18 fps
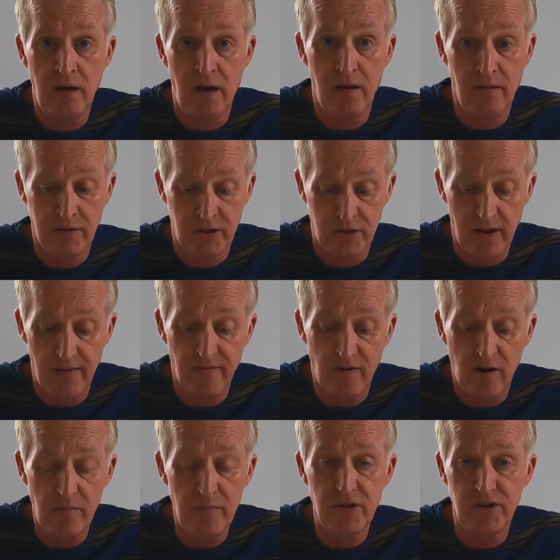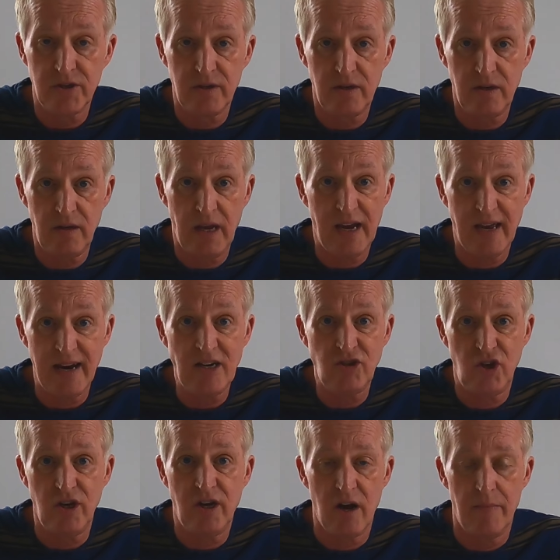uh, environments. It can
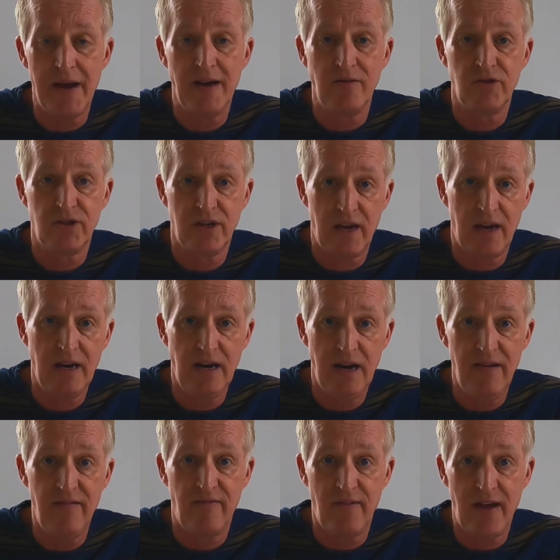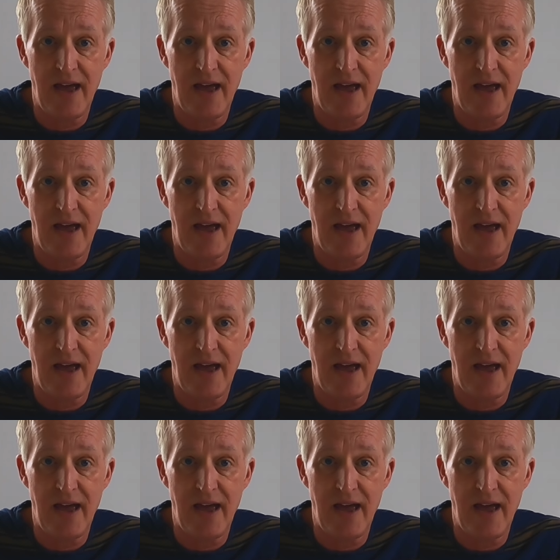actually come out and live